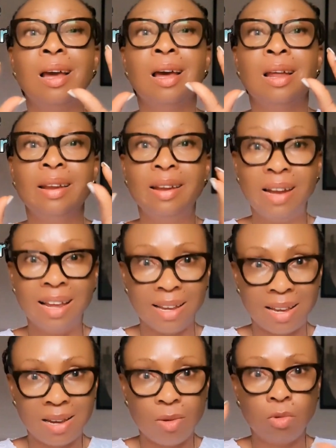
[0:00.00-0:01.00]
link.
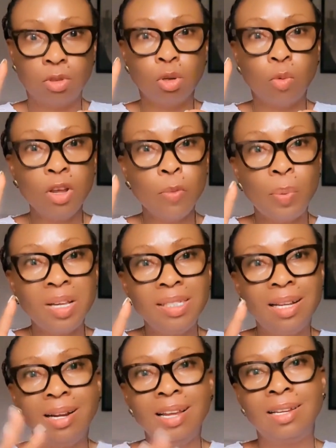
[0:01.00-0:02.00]
So when you paste
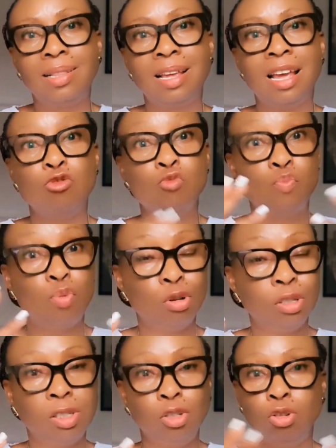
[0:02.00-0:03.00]
the link there, you
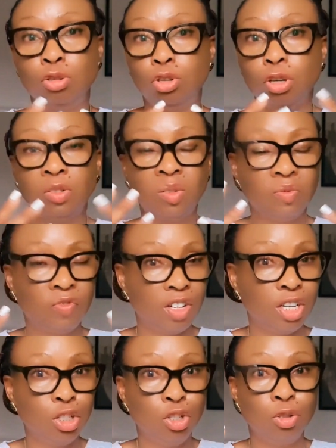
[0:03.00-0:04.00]
post, you just
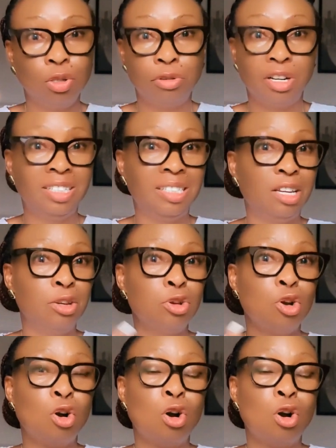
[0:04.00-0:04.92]
finish you creating your